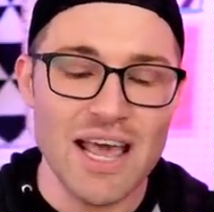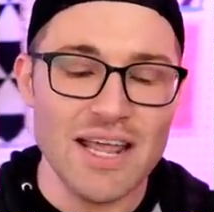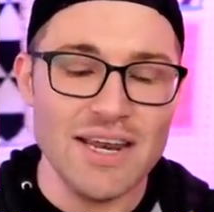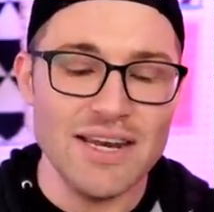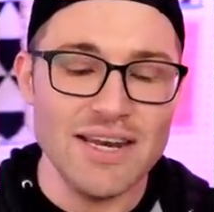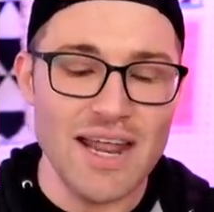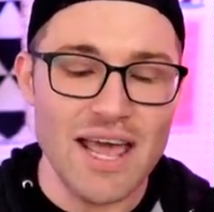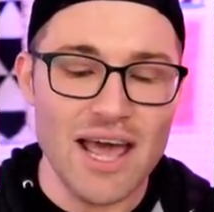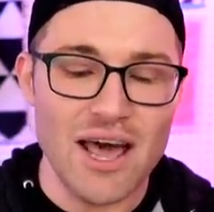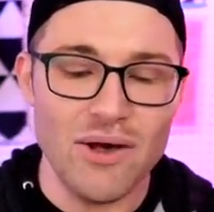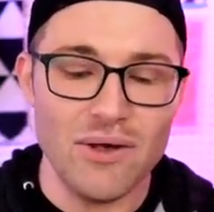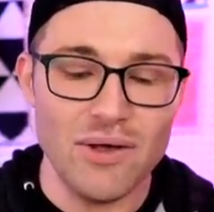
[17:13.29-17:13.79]

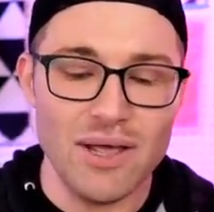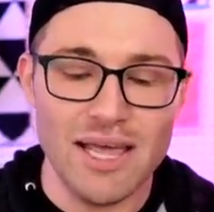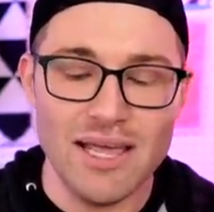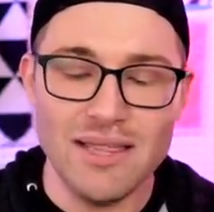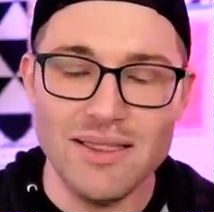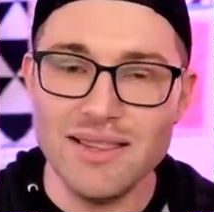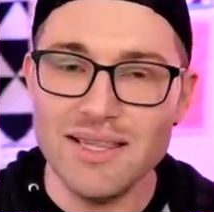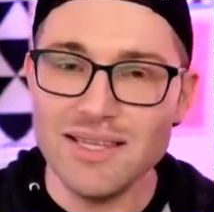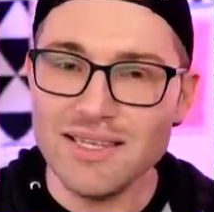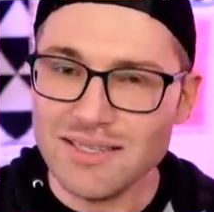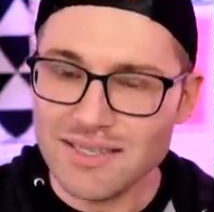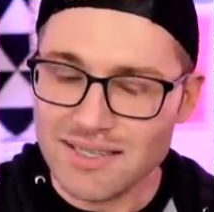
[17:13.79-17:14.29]
Now,
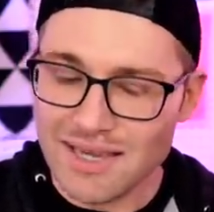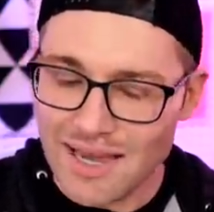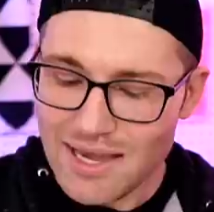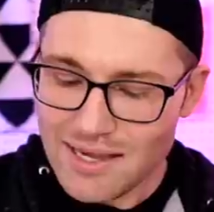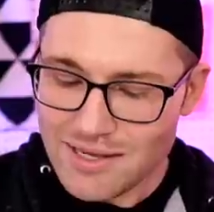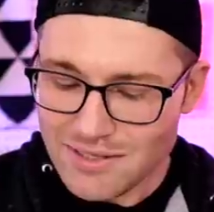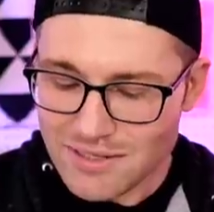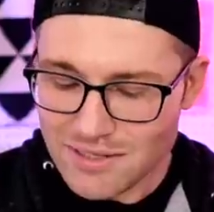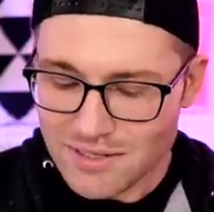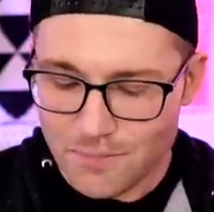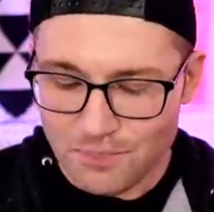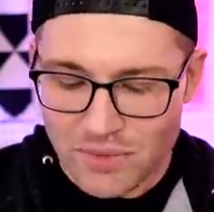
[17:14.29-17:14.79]
in this
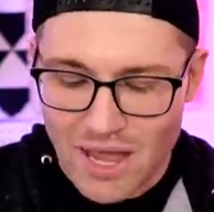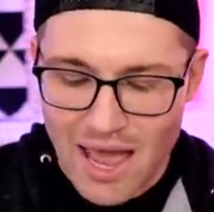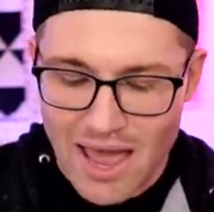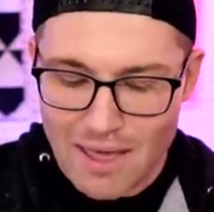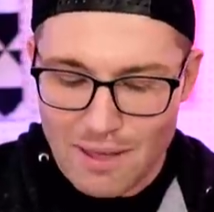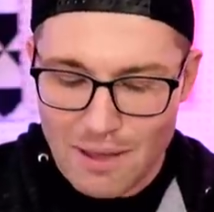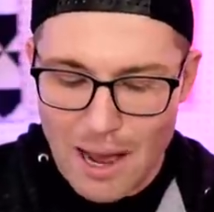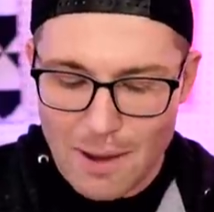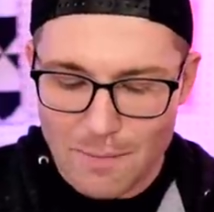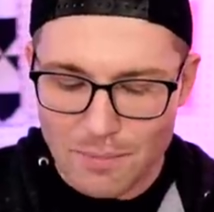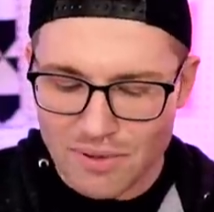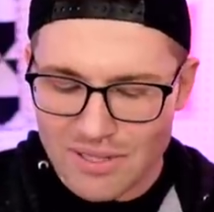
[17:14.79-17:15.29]
case,
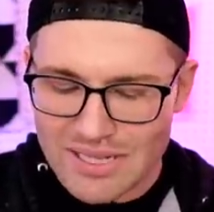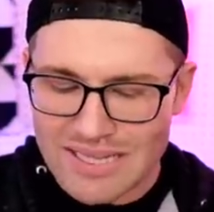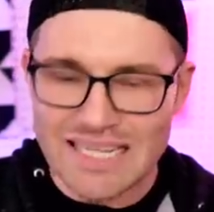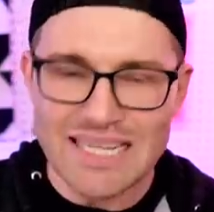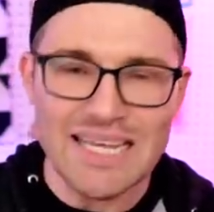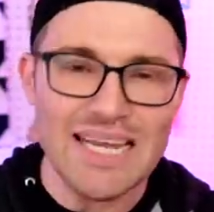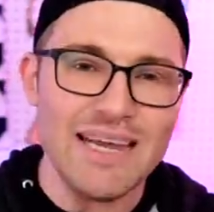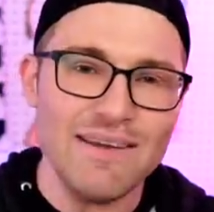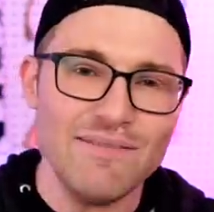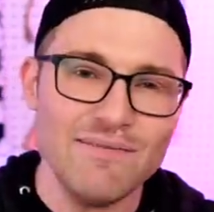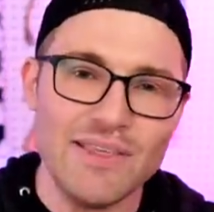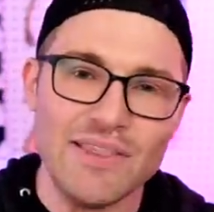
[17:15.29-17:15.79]
I
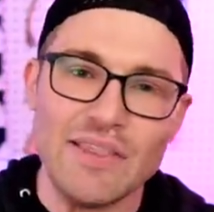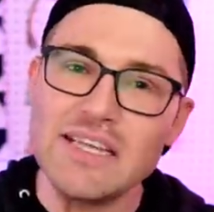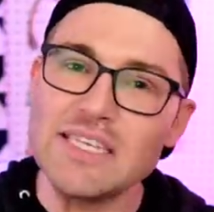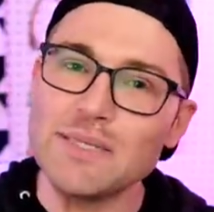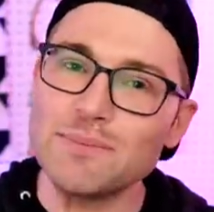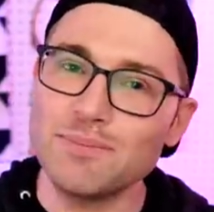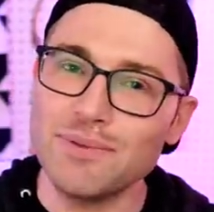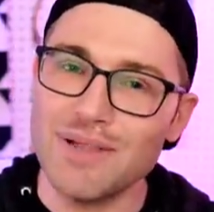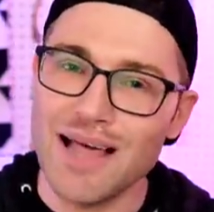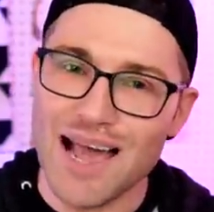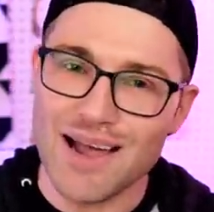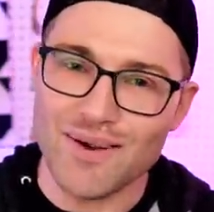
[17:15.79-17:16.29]
believe that this
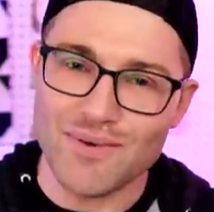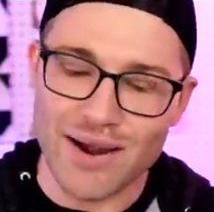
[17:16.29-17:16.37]
plaque